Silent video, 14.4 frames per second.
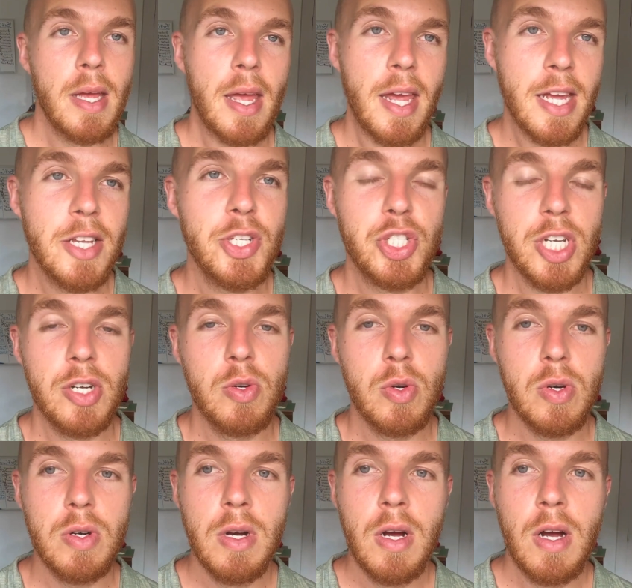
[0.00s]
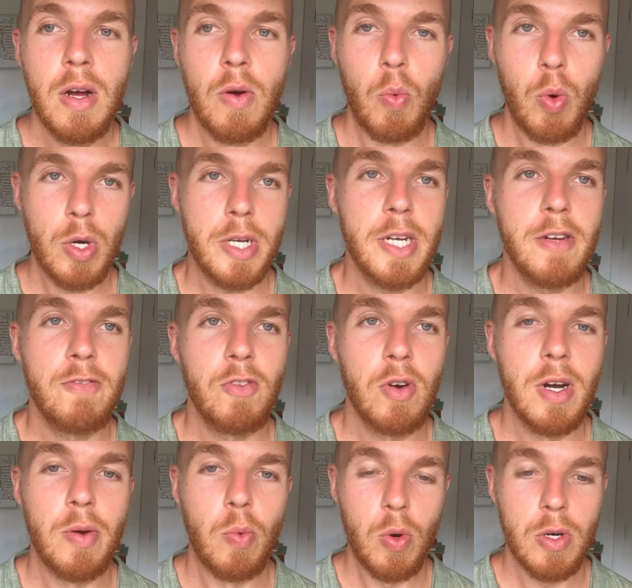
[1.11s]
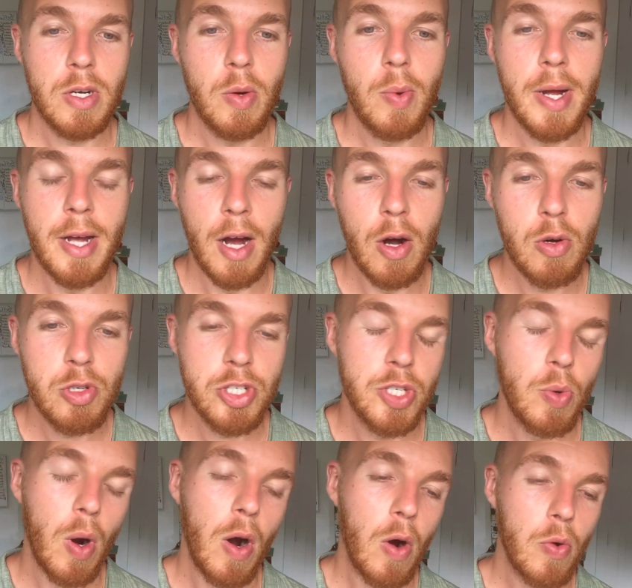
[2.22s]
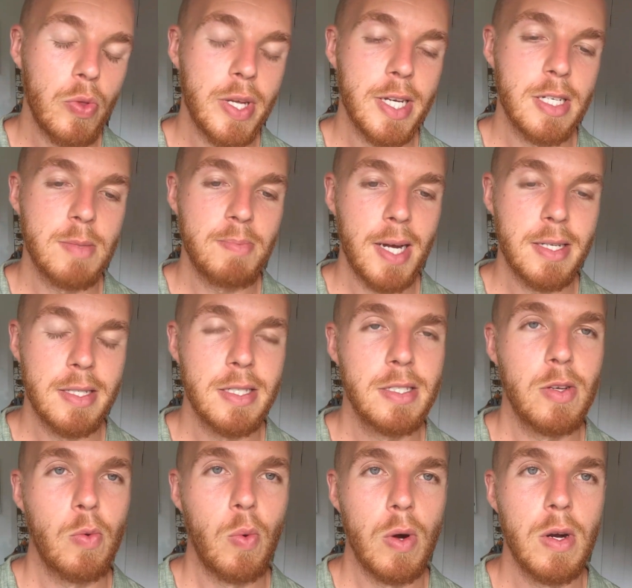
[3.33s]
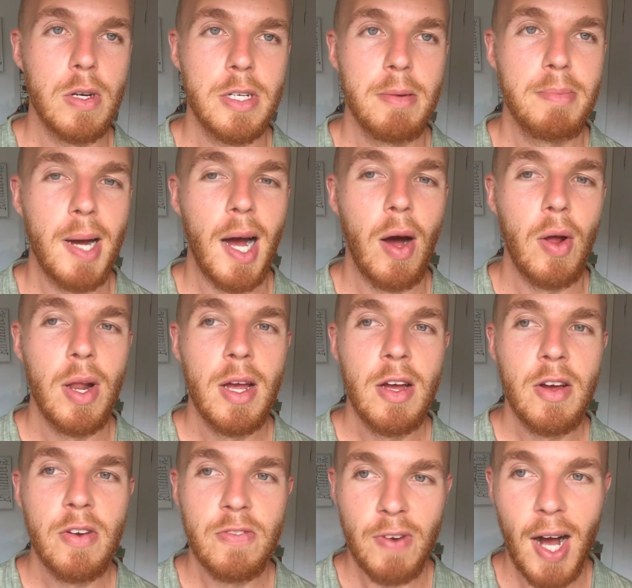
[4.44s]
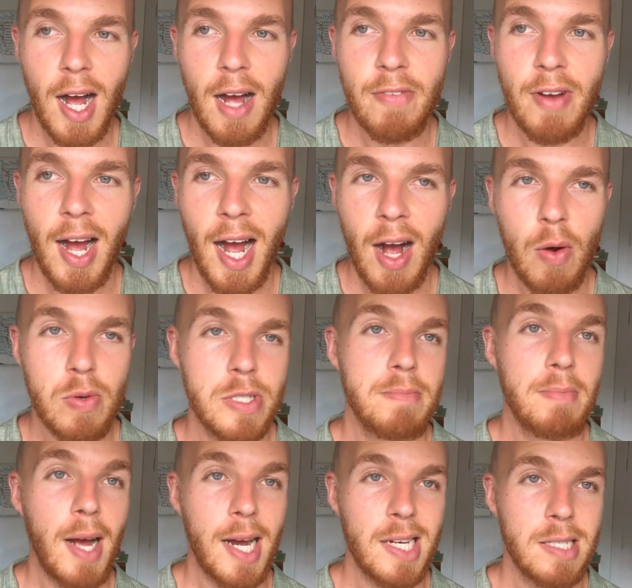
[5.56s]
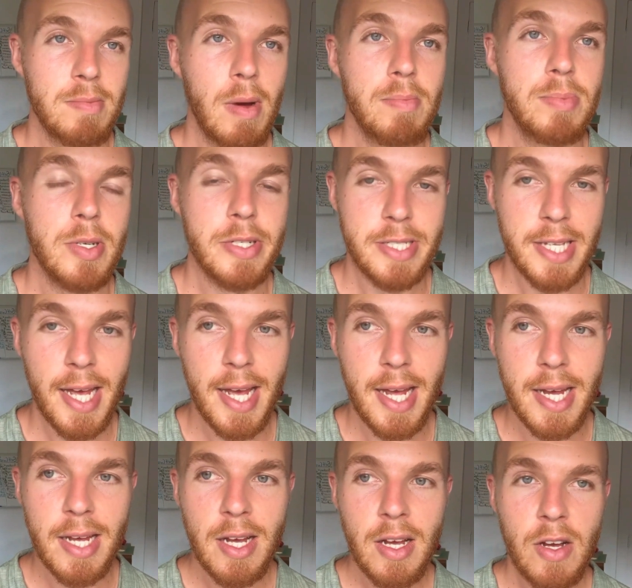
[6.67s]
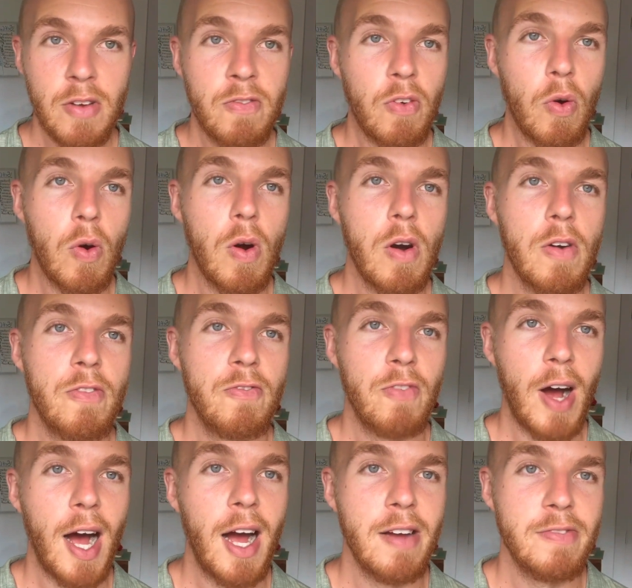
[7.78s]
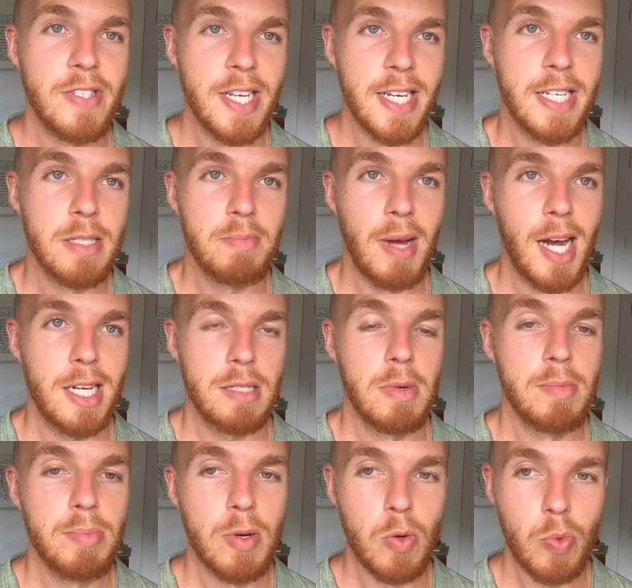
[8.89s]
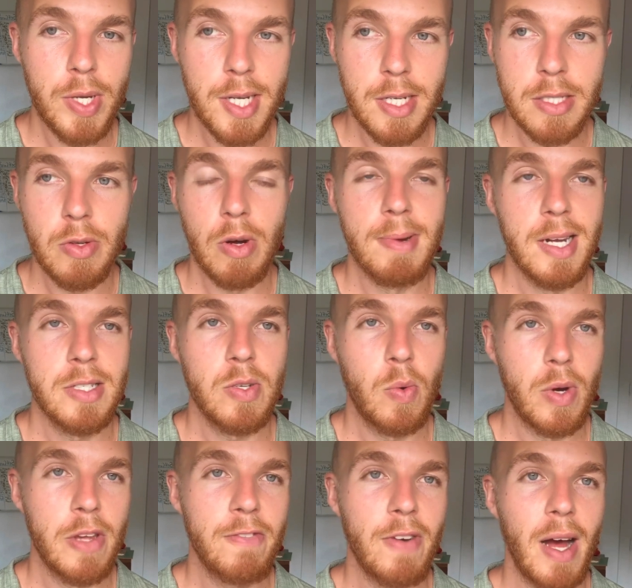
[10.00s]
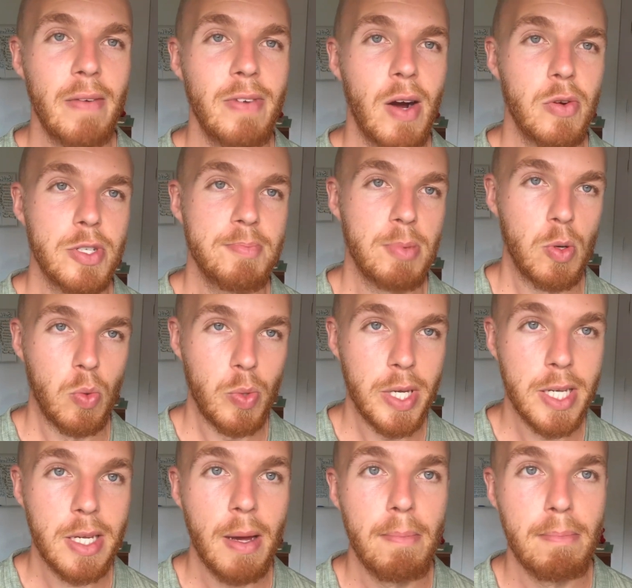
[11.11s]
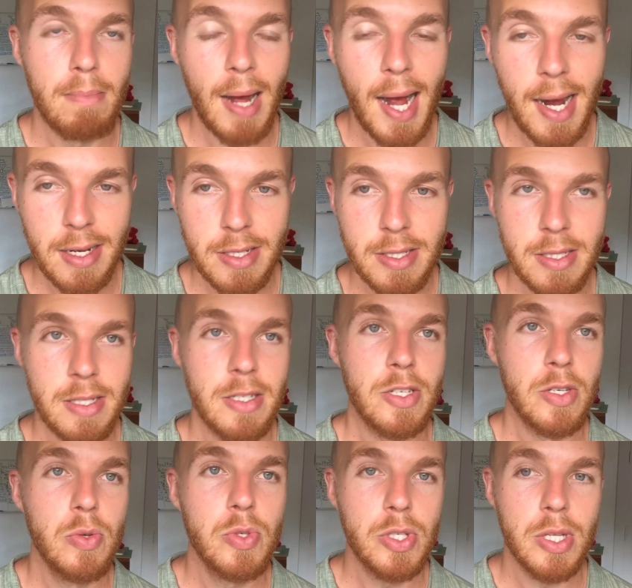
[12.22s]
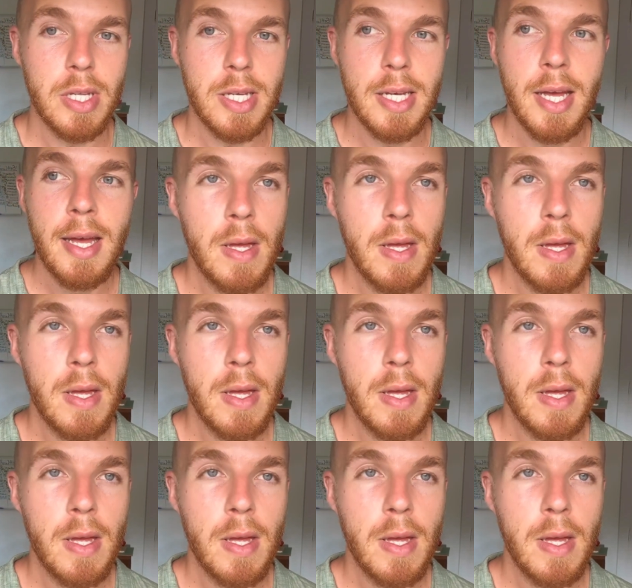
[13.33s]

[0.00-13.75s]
In general, working for a Workaway host, you are only expected to work about 5 hours maximum per day for 5 days maximum per week, so about 25 hours per week max usually.